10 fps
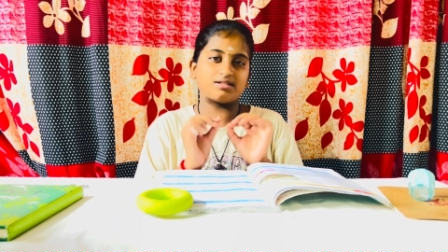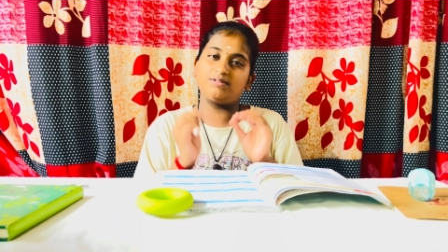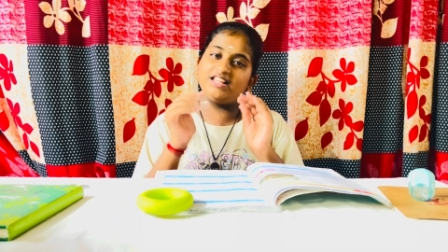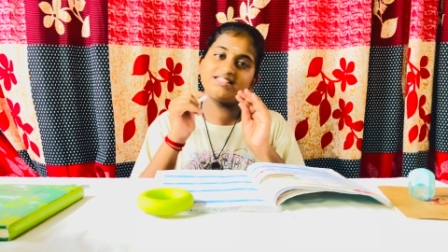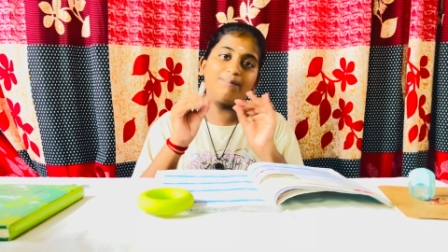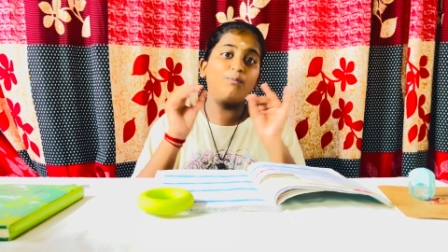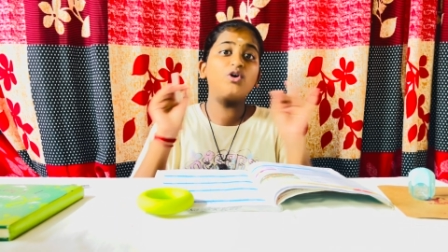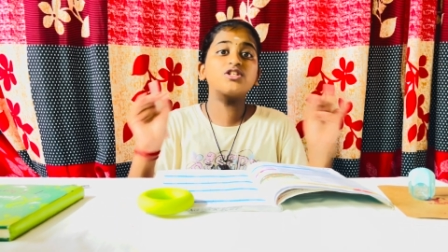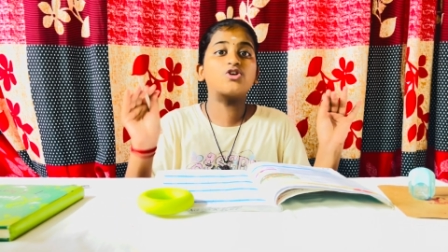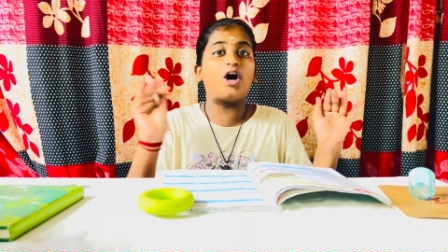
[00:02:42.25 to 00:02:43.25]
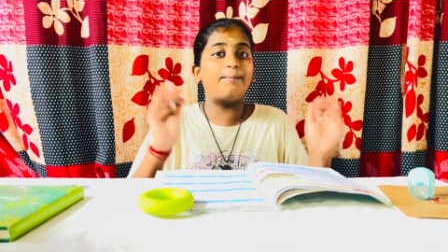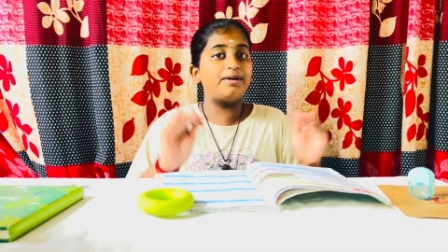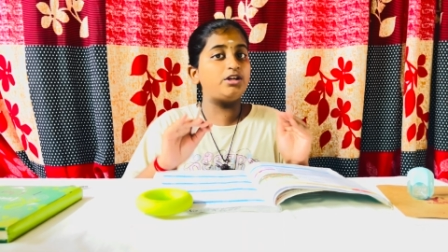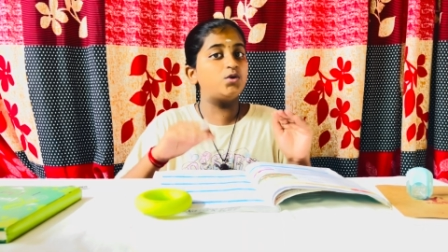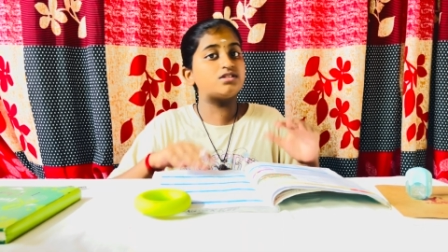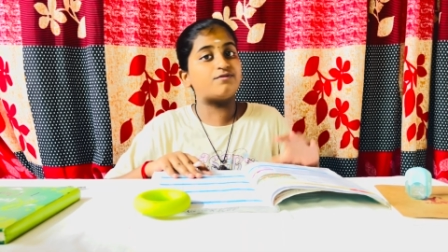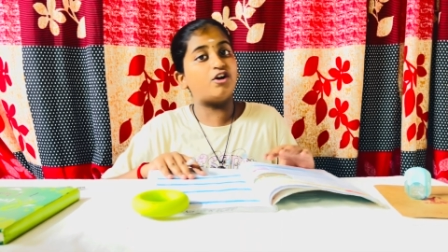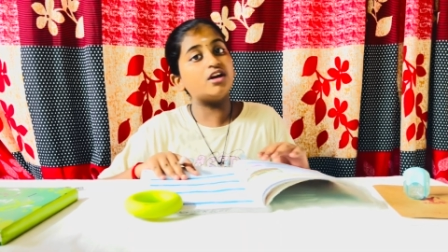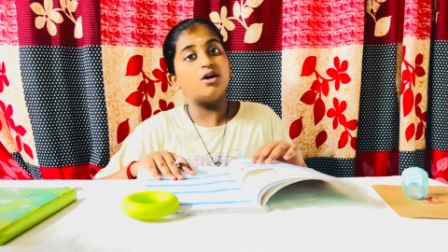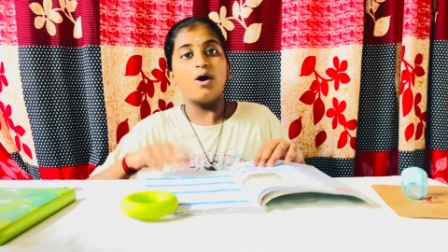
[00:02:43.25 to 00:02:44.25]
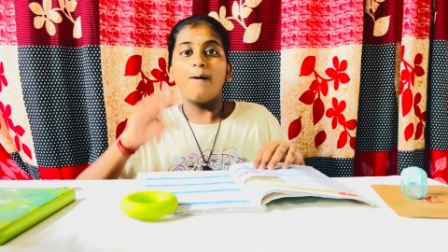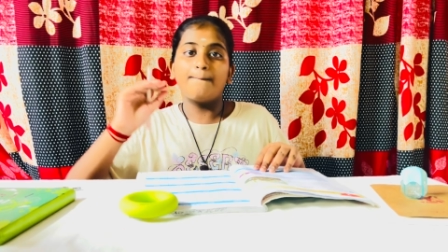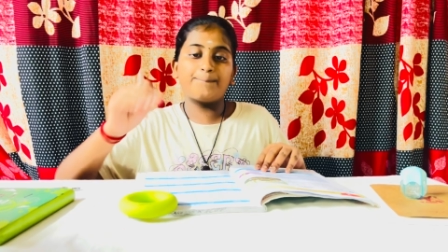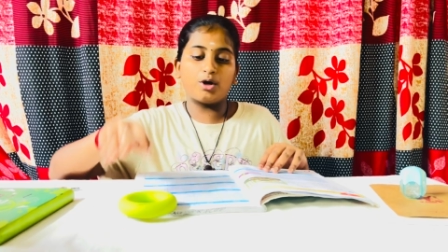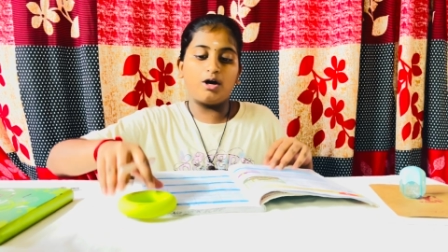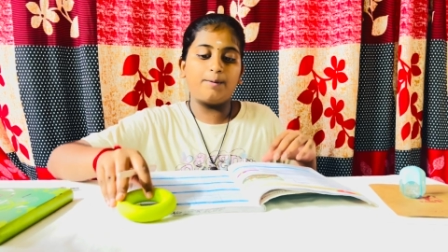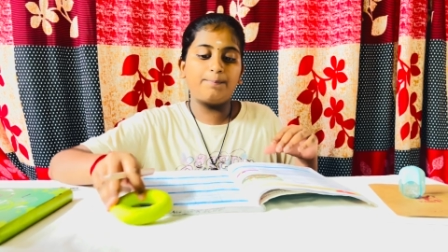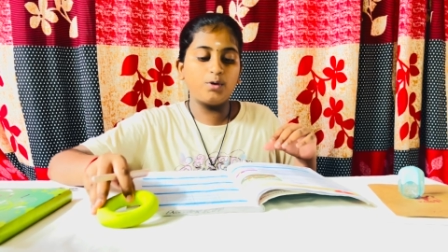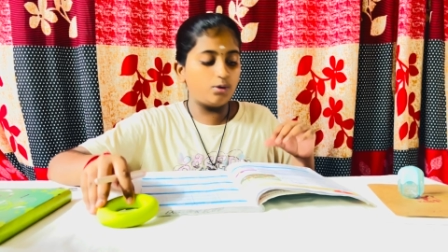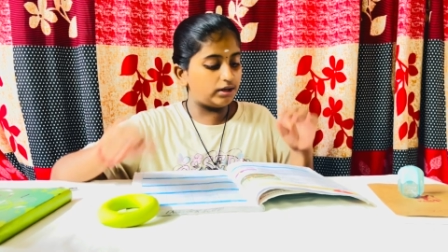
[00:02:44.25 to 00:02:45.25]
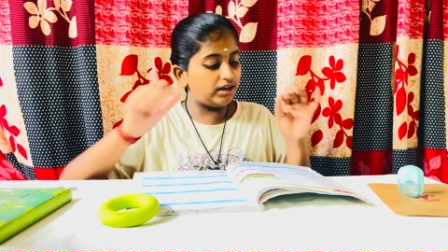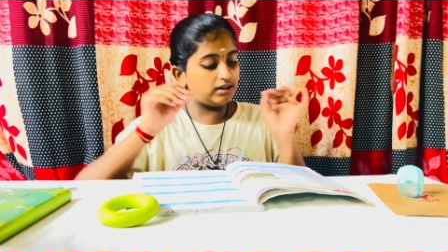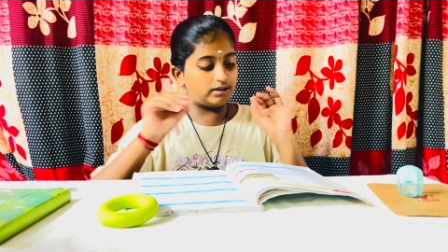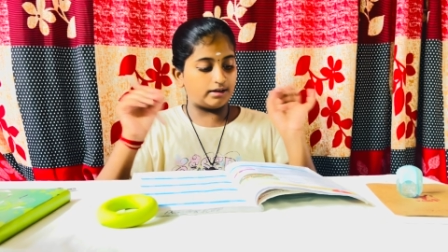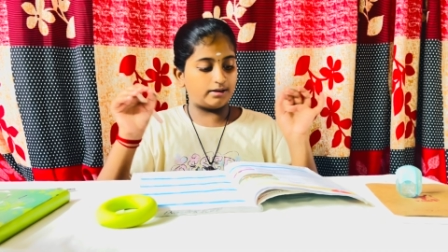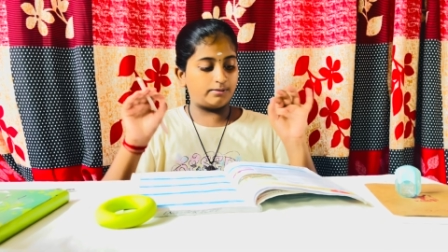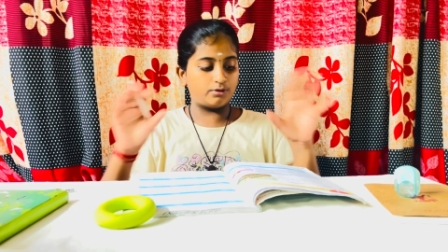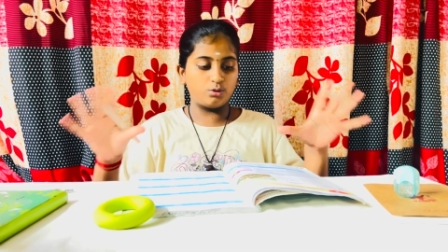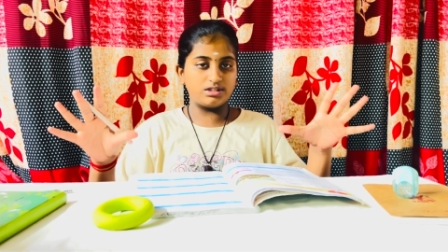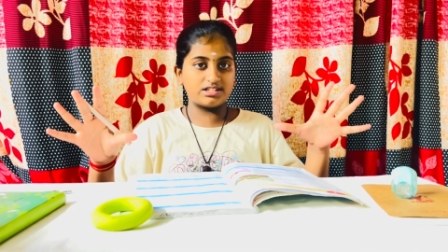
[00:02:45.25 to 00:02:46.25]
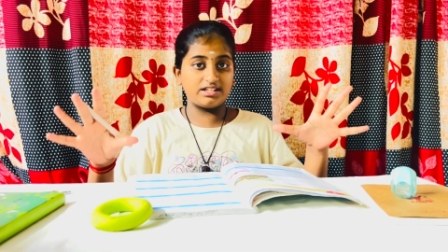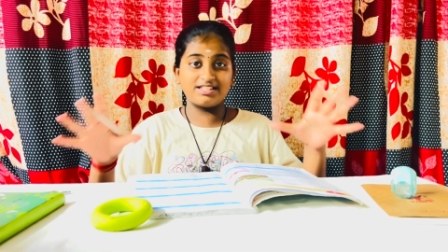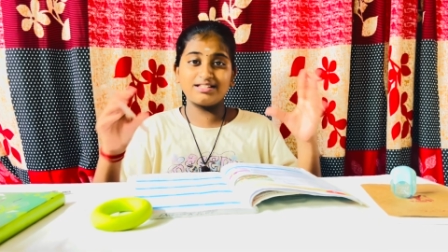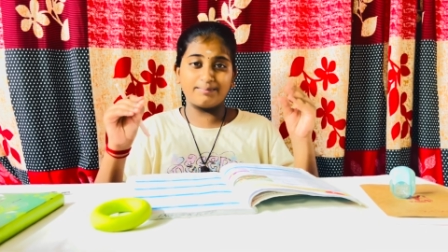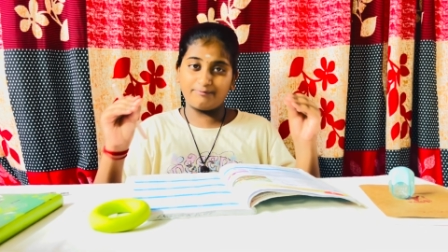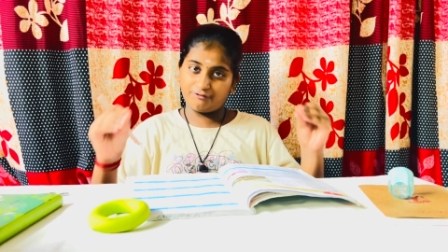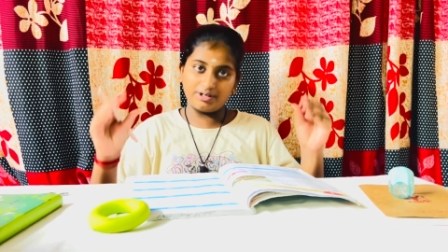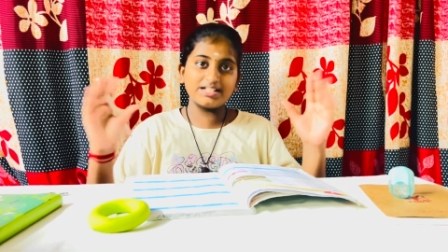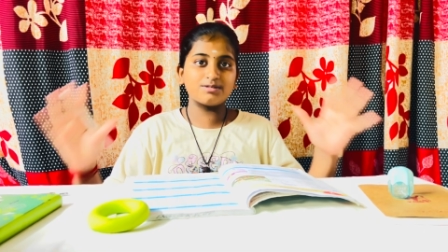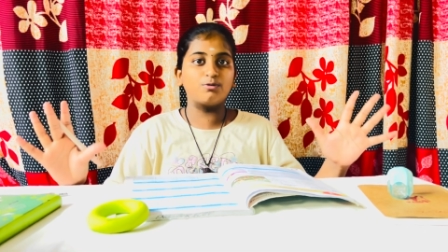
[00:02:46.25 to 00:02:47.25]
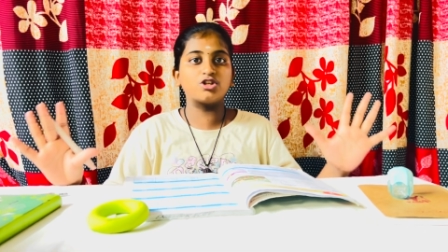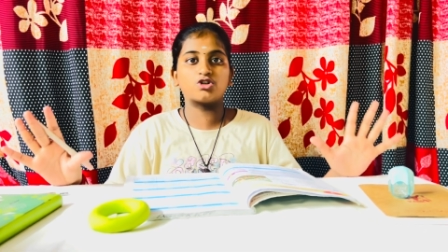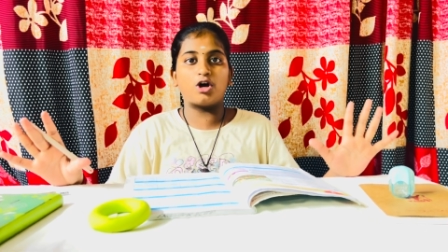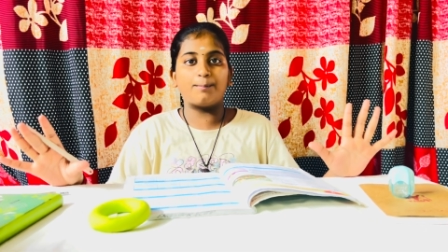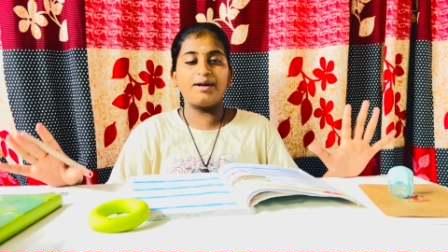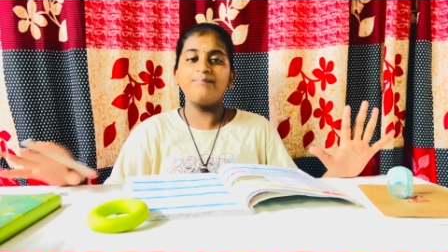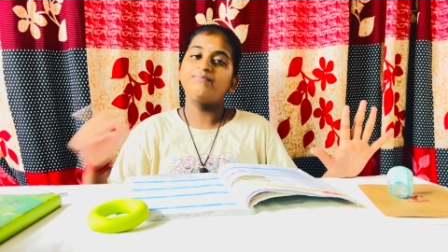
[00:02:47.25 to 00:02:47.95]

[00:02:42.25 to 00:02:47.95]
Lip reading: This is the most common used for plural rules. This is the first most common.